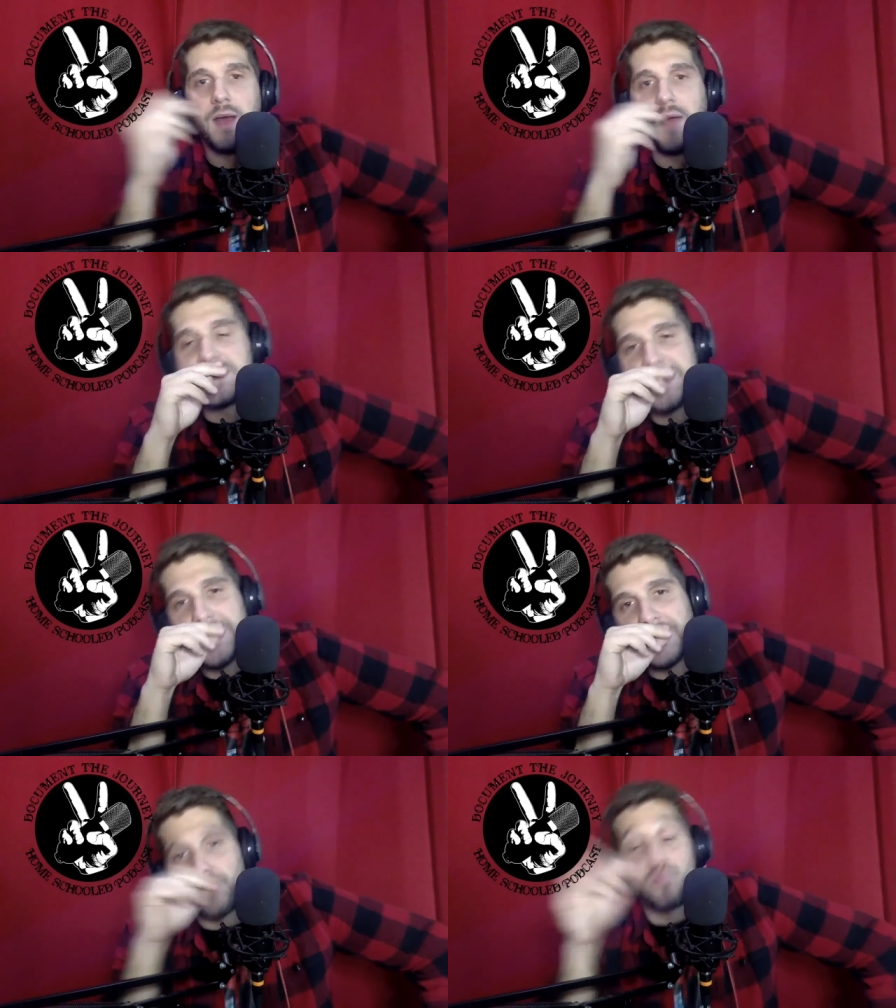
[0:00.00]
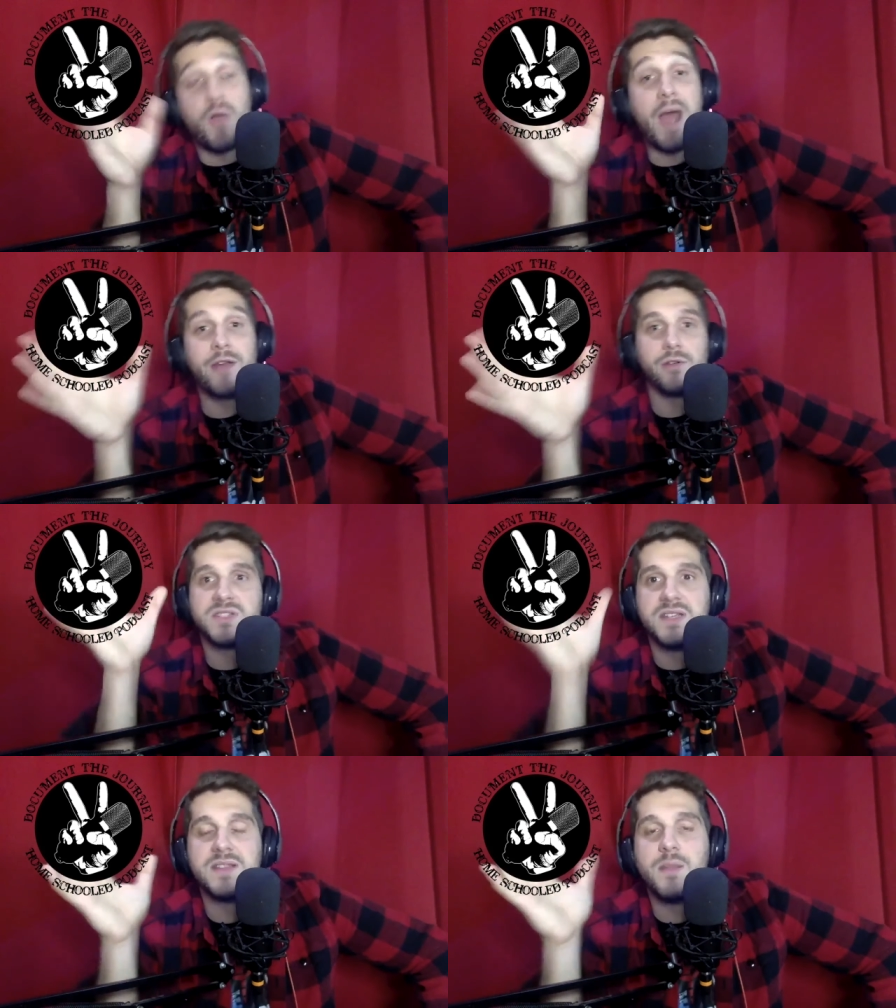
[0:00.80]
like
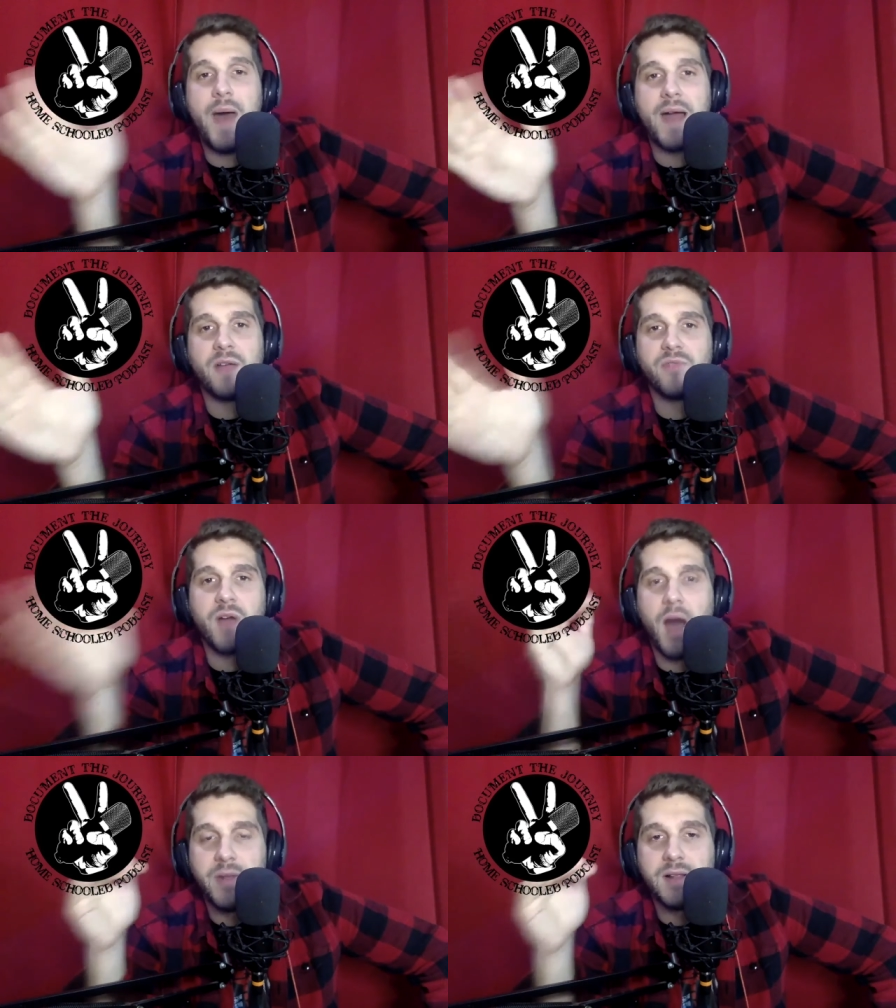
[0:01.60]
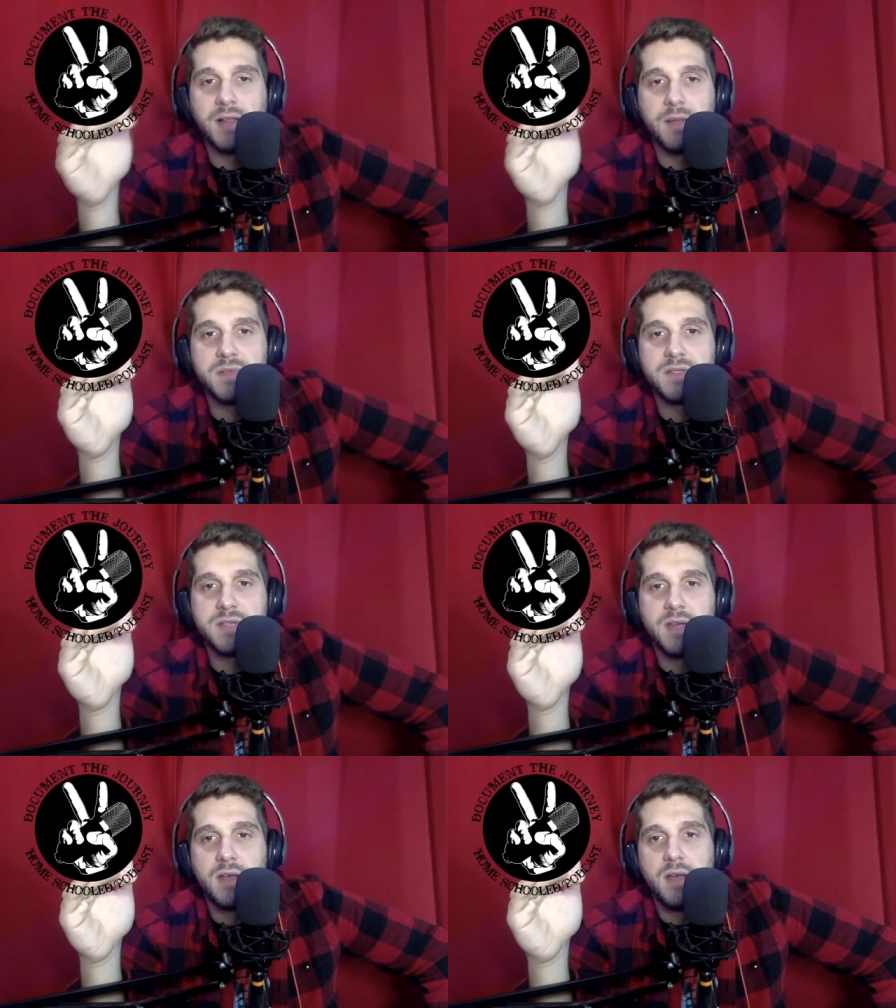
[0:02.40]
writers sit in the back of comedy
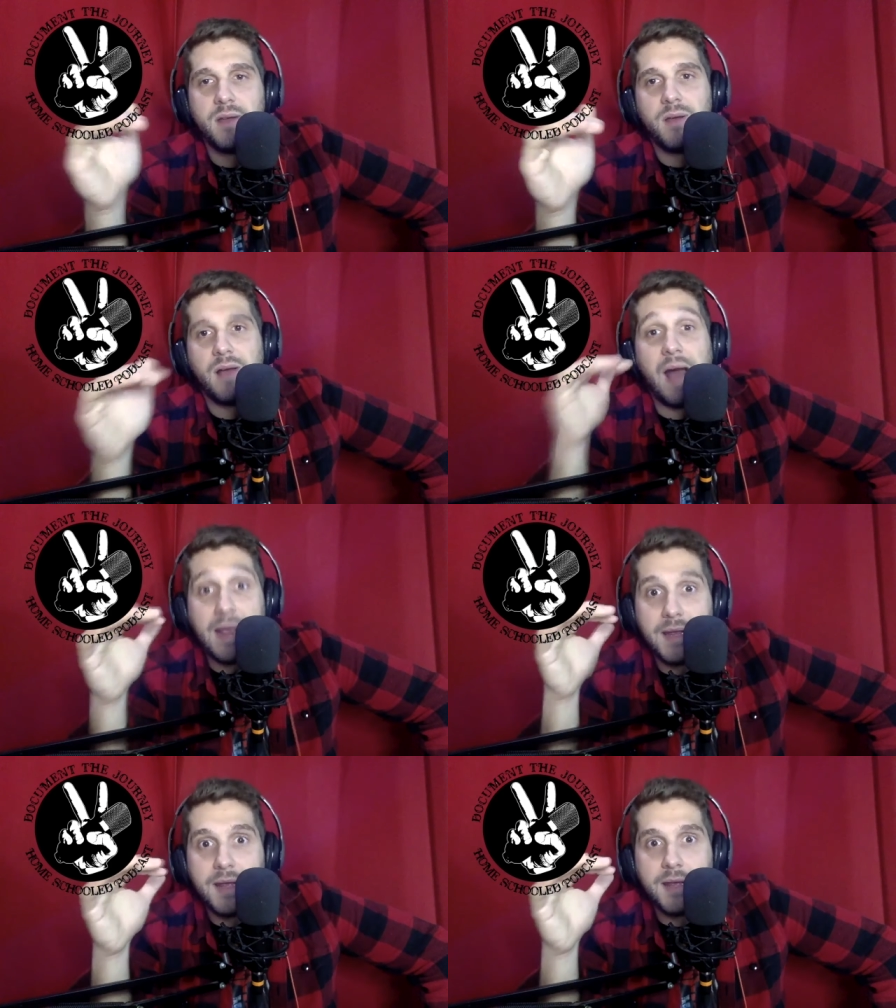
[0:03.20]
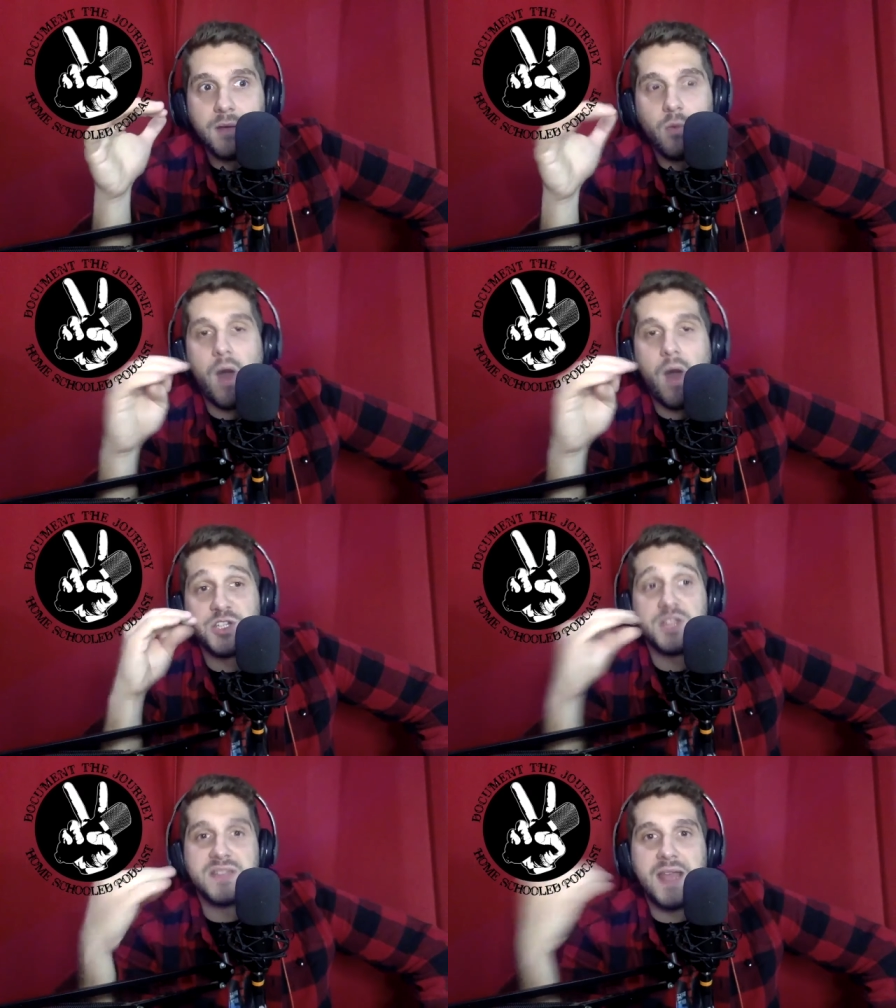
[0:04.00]
clubs, hiding,
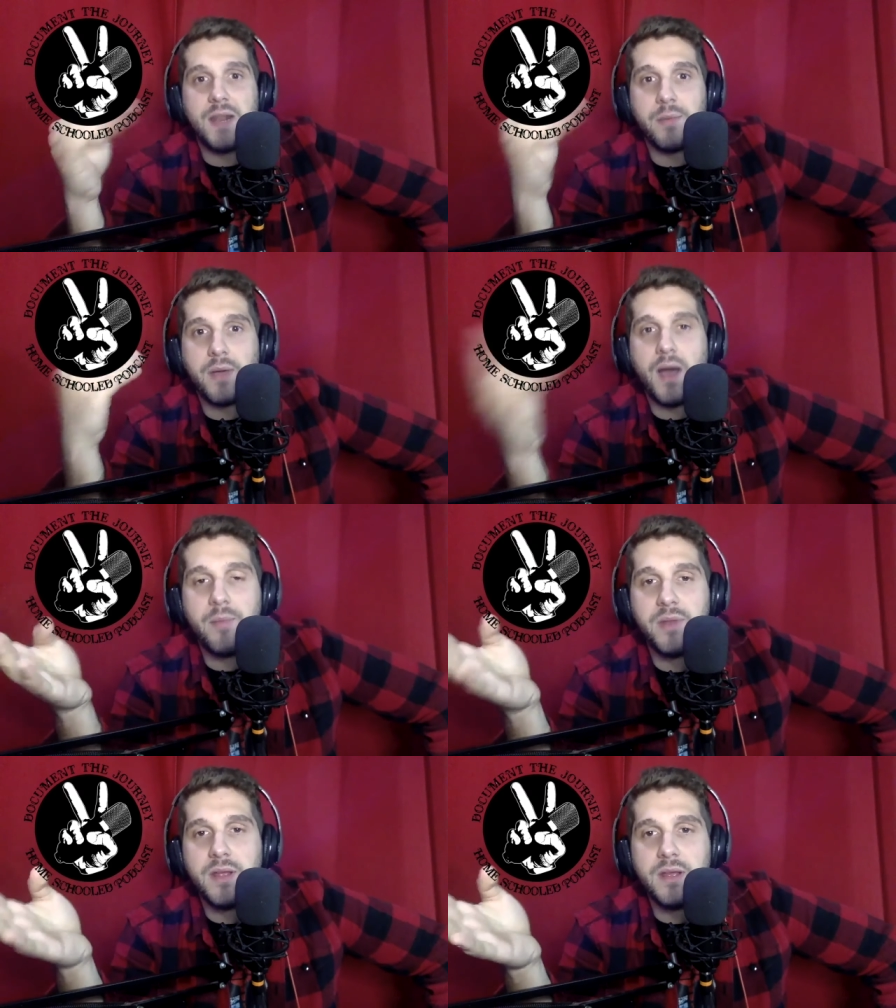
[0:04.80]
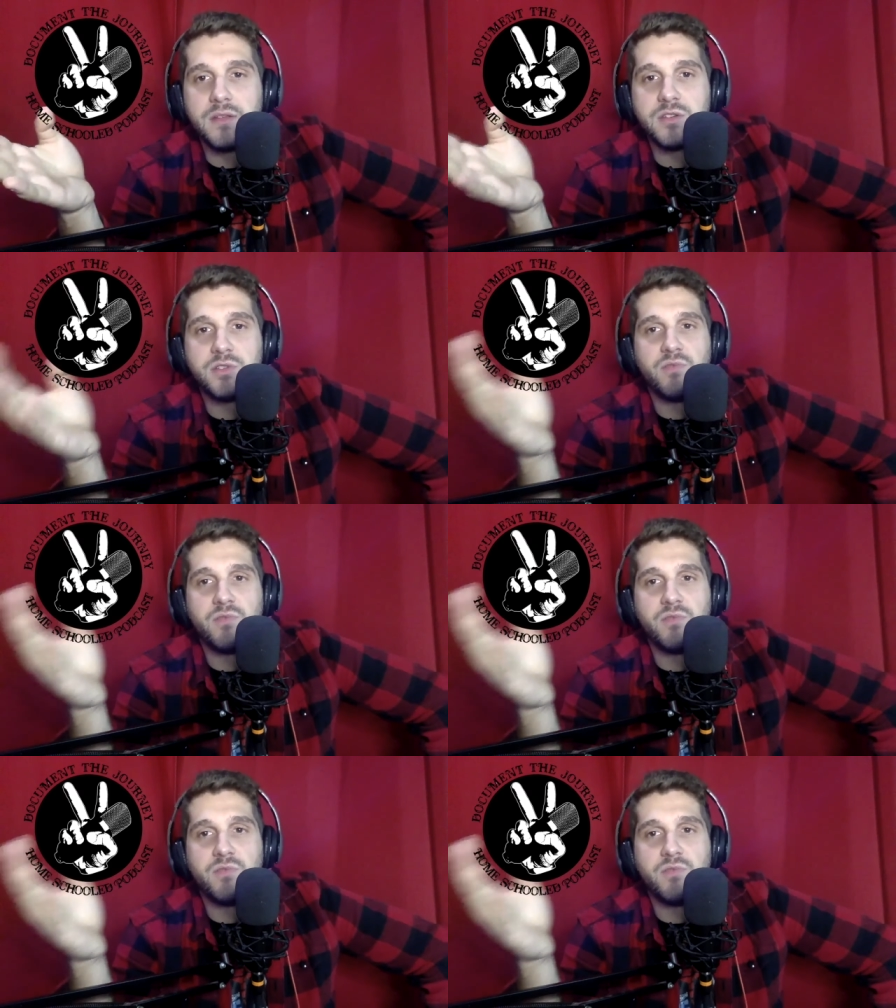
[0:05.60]
watching stand-up comedy,